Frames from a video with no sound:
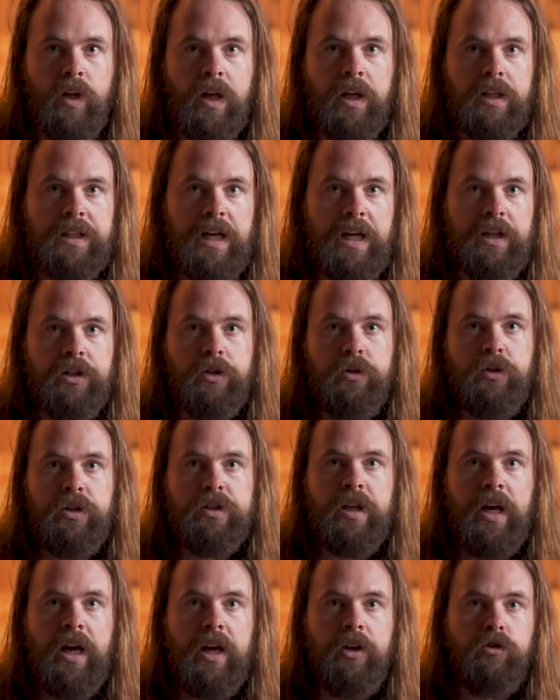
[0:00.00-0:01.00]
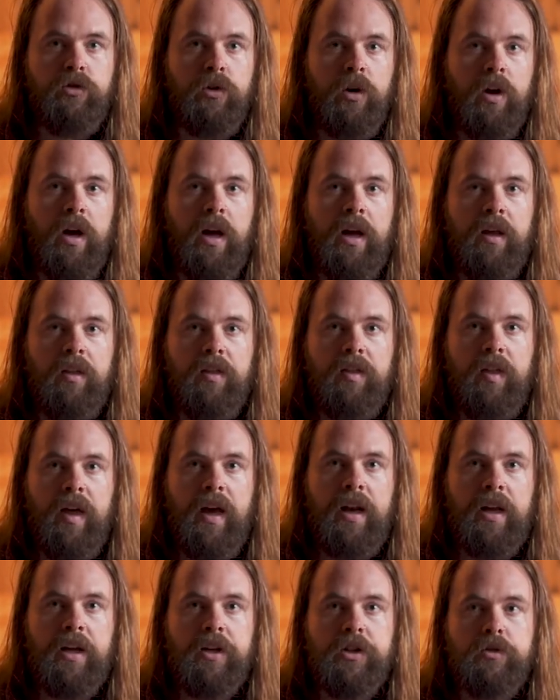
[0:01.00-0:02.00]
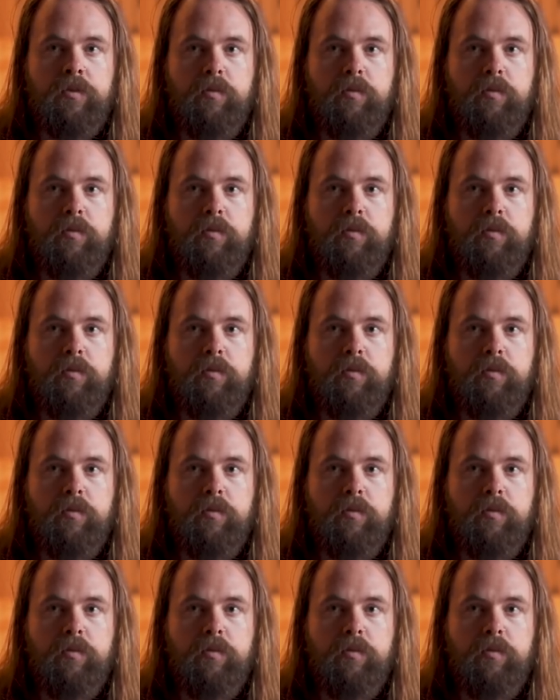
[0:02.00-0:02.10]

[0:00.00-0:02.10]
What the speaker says: A tattoo design drawing that is